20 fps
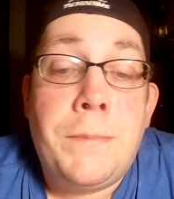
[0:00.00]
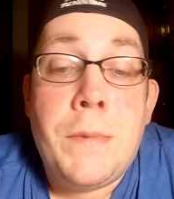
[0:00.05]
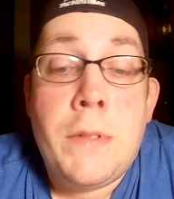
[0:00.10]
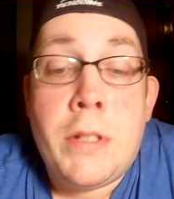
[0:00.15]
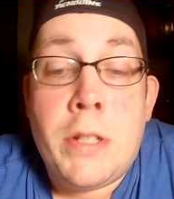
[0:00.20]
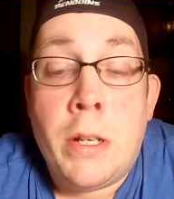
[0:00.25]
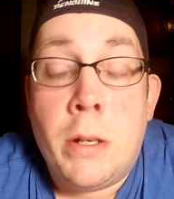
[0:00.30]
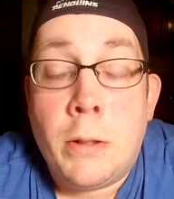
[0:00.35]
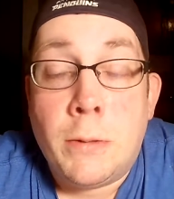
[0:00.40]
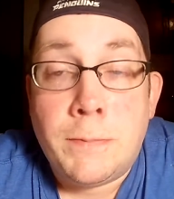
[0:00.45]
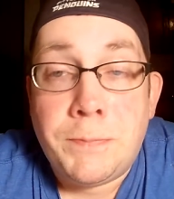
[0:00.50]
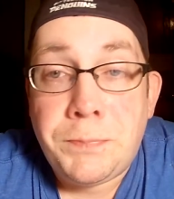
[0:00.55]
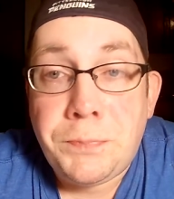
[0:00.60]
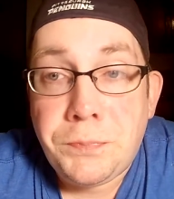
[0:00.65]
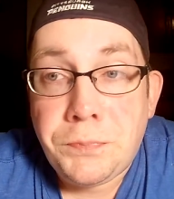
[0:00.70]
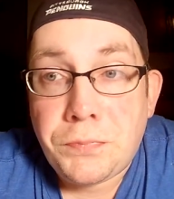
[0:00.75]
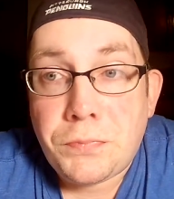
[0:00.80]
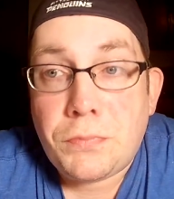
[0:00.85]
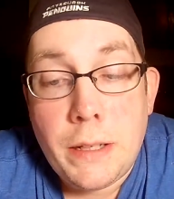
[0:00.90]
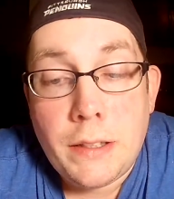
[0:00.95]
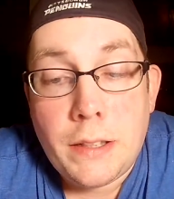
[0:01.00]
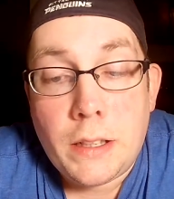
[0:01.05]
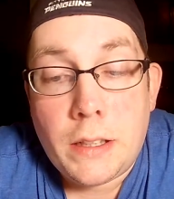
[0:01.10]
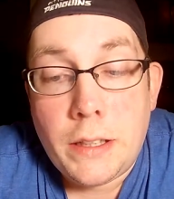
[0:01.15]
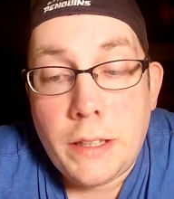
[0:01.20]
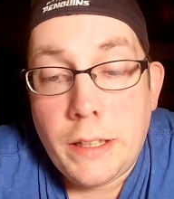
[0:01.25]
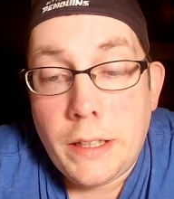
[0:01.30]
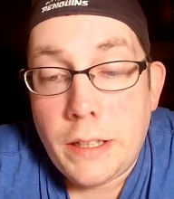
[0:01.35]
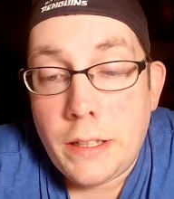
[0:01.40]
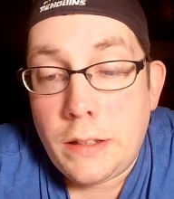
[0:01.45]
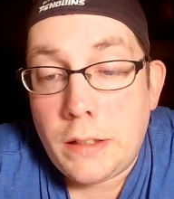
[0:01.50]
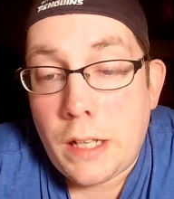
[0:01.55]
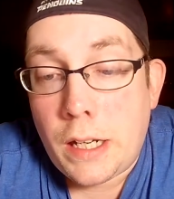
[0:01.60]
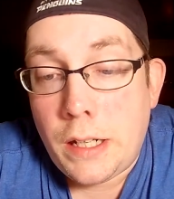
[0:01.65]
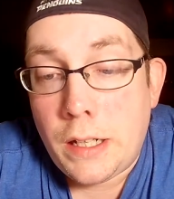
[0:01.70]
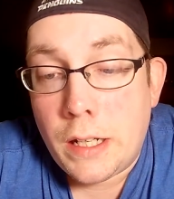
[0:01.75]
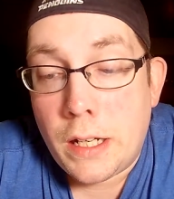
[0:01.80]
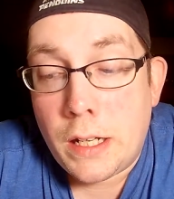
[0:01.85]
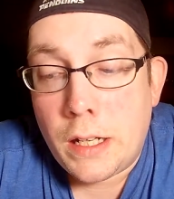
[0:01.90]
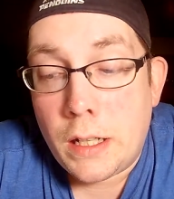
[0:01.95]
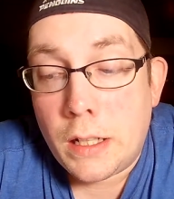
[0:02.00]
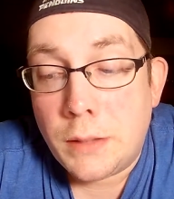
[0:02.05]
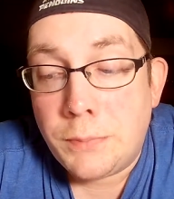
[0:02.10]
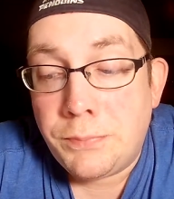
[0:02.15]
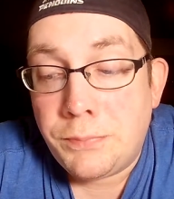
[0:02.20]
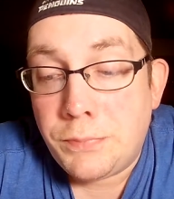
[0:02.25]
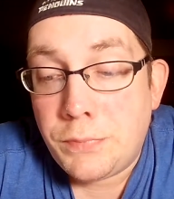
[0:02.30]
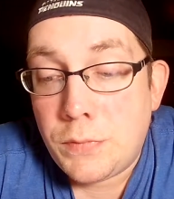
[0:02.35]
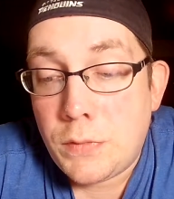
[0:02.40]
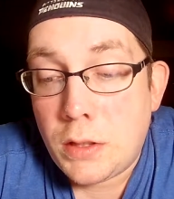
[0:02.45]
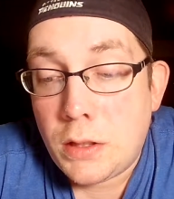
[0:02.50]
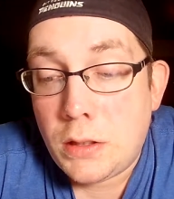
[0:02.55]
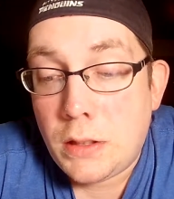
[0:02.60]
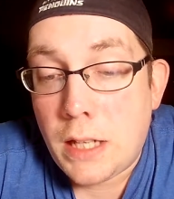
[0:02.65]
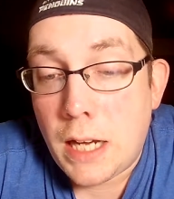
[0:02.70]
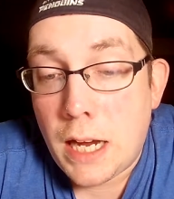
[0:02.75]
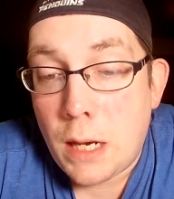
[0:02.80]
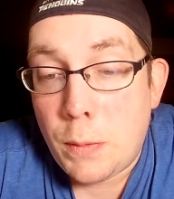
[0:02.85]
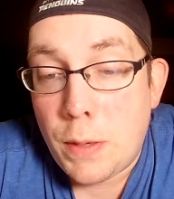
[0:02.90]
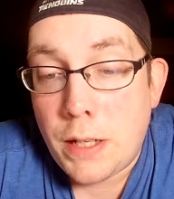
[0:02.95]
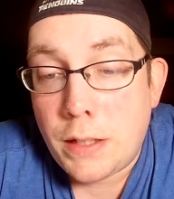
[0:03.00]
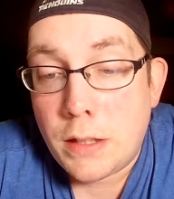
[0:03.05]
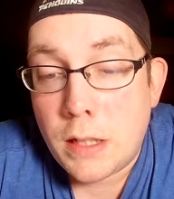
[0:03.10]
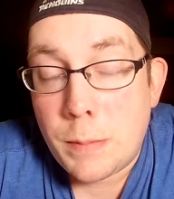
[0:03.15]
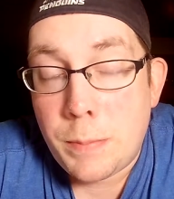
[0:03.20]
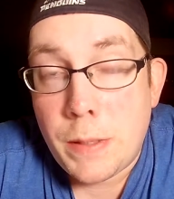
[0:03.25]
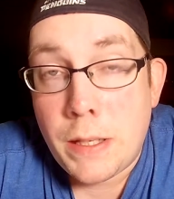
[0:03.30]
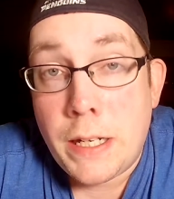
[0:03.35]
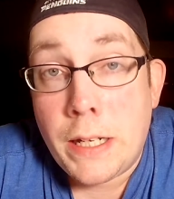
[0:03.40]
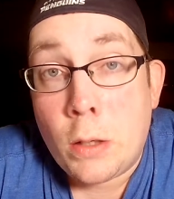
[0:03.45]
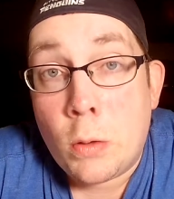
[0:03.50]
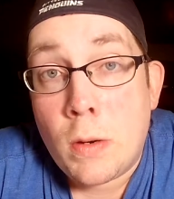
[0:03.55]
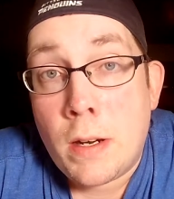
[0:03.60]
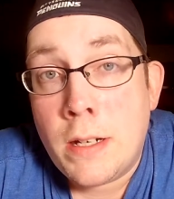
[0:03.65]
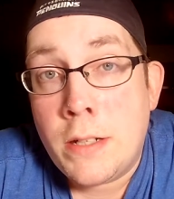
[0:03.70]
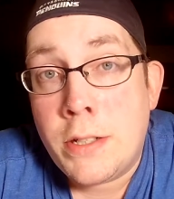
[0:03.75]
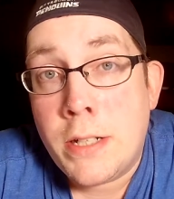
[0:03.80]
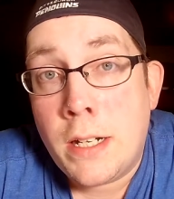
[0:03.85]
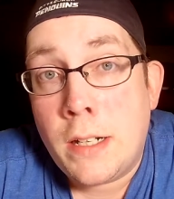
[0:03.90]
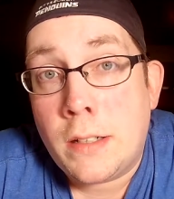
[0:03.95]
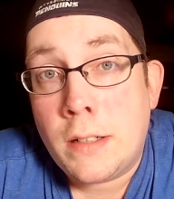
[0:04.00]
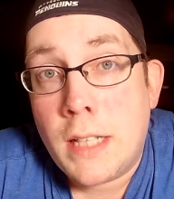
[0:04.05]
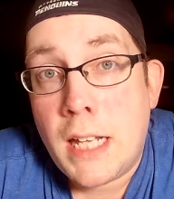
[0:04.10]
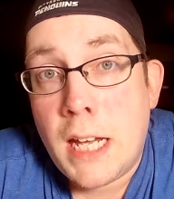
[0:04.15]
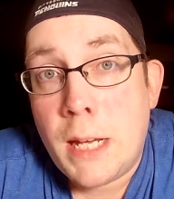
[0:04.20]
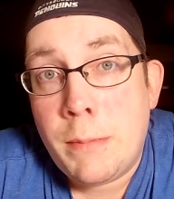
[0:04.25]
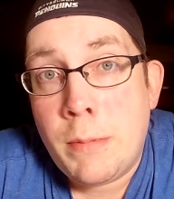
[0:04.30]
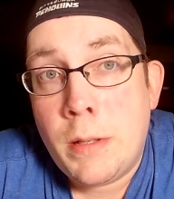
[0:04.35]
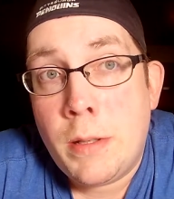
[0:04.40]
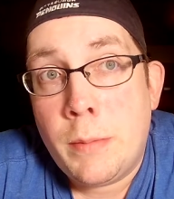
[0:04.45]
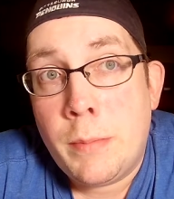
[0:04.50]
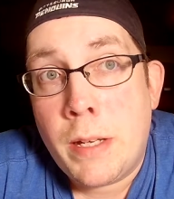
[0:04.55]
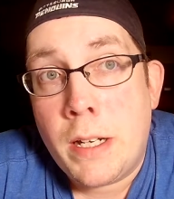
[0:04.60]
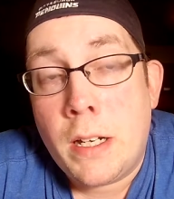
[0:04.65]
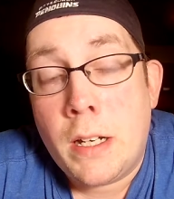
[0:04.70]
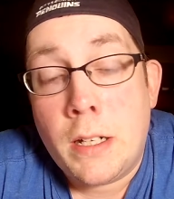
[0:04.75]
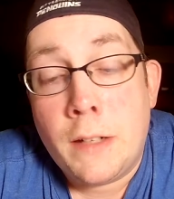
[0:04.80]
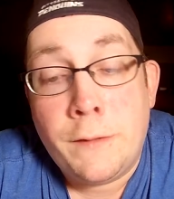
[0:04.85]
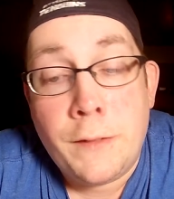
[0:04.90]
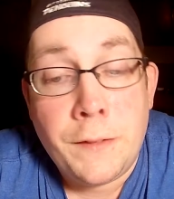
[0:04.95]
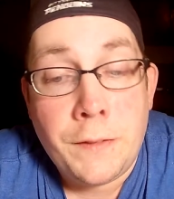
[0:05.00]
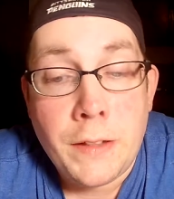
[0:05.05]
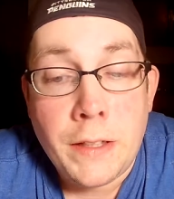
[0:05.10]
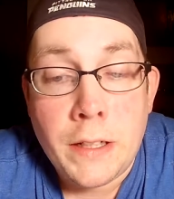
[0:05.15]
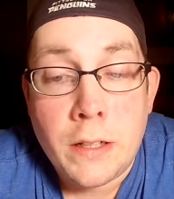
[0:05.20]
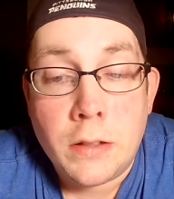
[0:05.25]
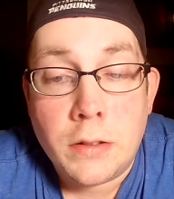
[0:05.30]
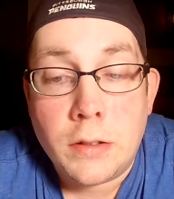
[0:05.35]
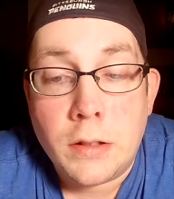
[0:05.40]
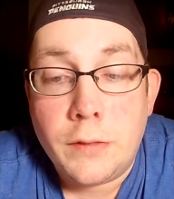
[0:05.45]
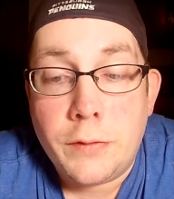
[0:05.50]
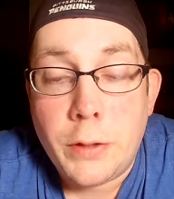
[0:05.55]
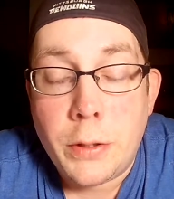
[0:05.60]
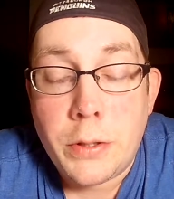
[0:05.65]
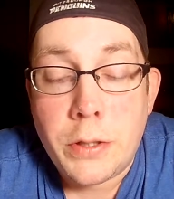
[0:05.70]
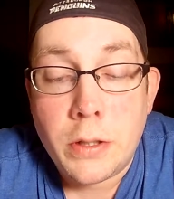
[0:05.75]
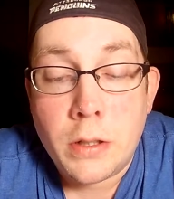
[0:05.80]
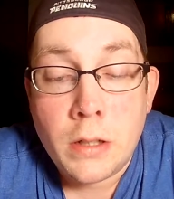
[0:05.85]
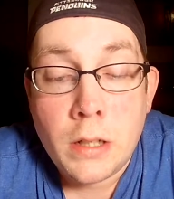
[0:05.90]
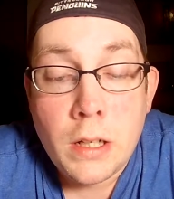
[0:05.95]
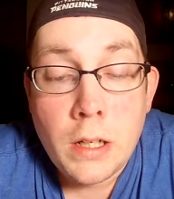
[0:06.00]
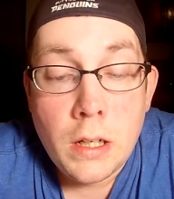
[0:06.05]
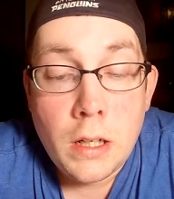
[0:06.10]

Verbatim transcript: So basically is a guy wakes up in a cryogenics lab about 150 years in the future,